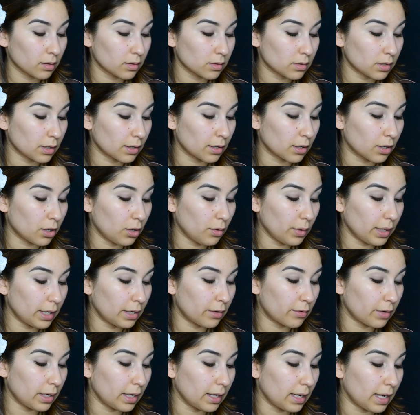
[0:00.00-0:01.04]
So I'm going to go in
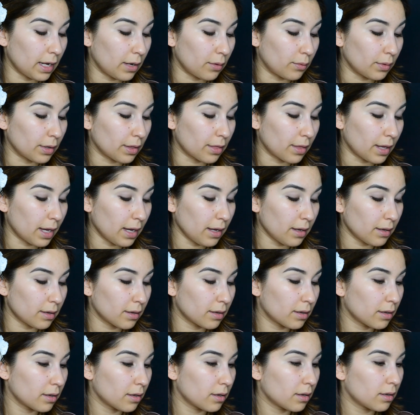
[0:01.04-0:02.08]
right now with that.
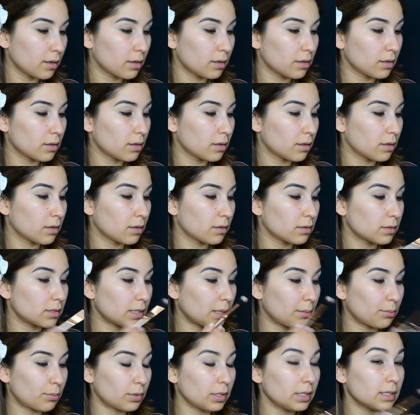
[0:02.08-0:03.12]

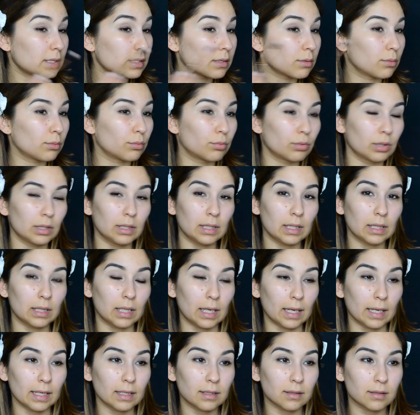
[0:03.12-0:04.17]
Tempera is really
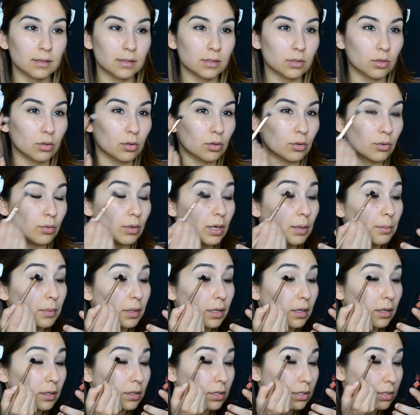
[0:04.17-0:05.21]
light, so I'm
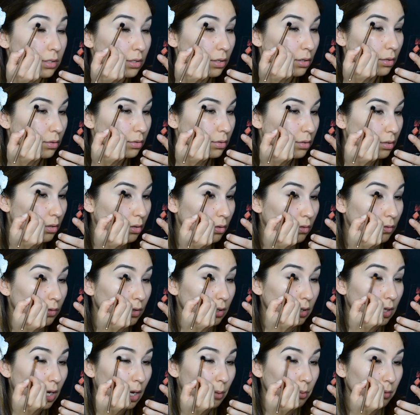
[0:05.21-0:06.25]
going to just go over
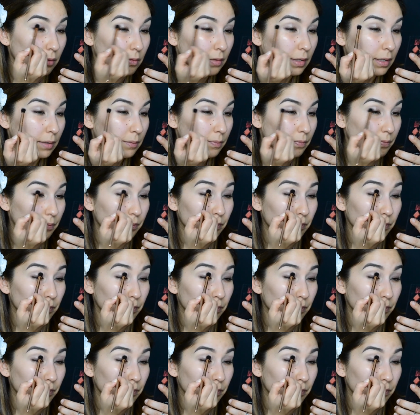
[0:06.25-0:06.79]
top of it.